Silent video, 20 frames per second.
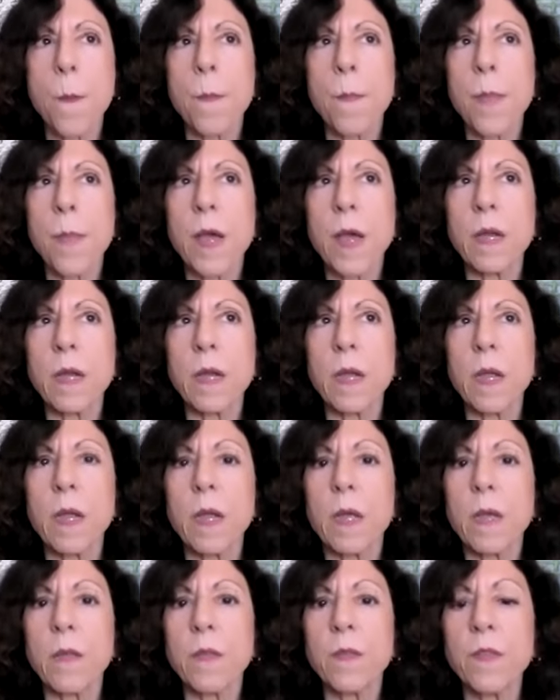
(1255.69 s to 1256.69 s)
But
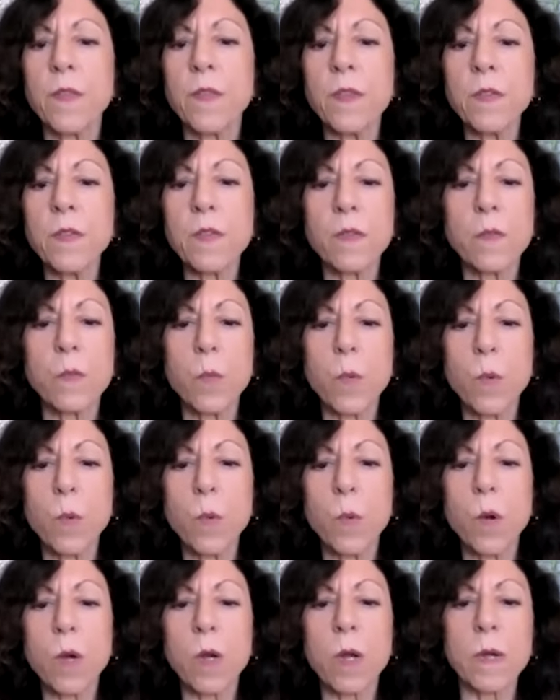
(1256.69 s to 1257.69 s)
this will
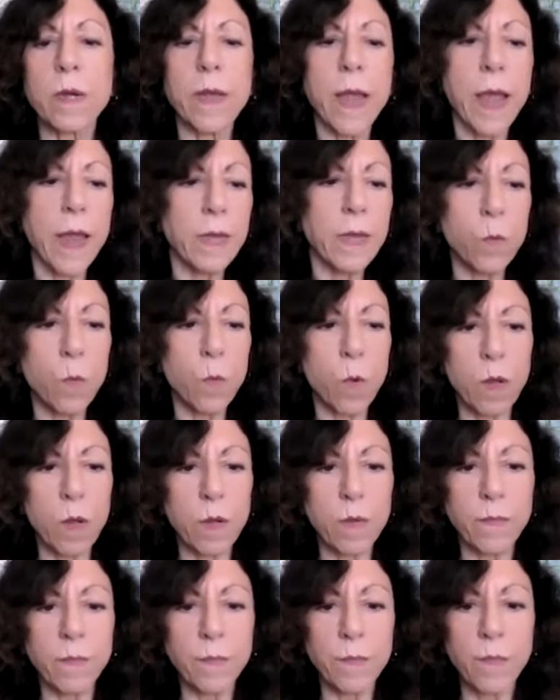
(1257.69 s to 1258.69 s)
work on
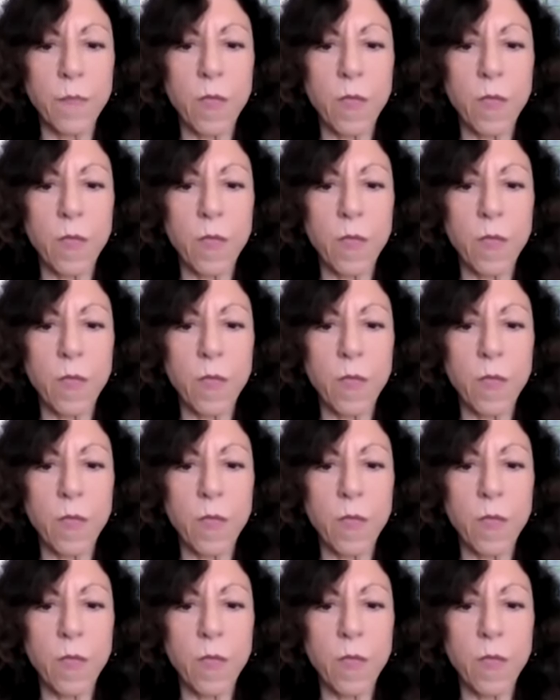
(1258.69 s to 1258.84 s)
anyone.